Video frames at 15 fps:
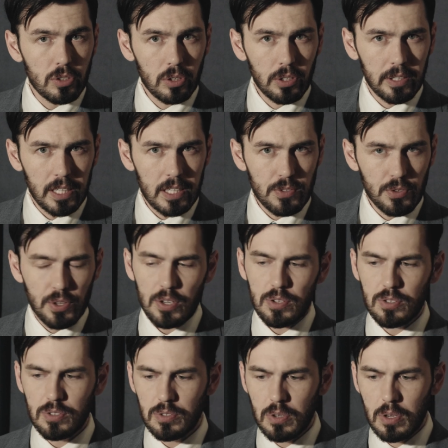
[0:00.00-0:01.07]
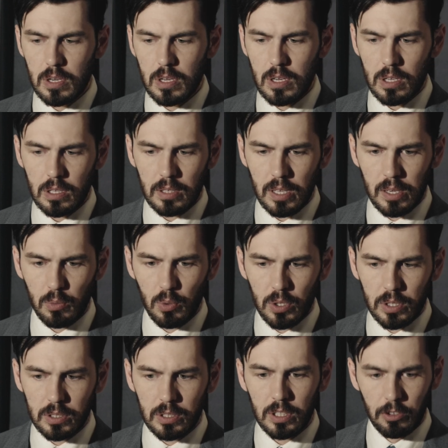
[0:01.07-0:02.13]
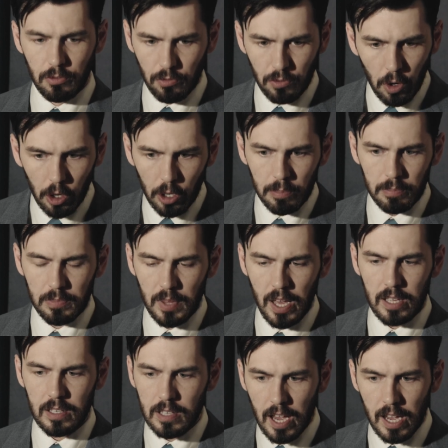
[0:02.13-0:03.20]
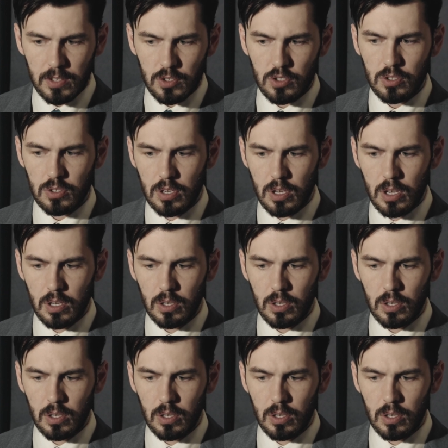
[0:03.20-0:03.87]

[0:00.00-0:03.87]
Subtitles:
to look into this, they would confirm that yes,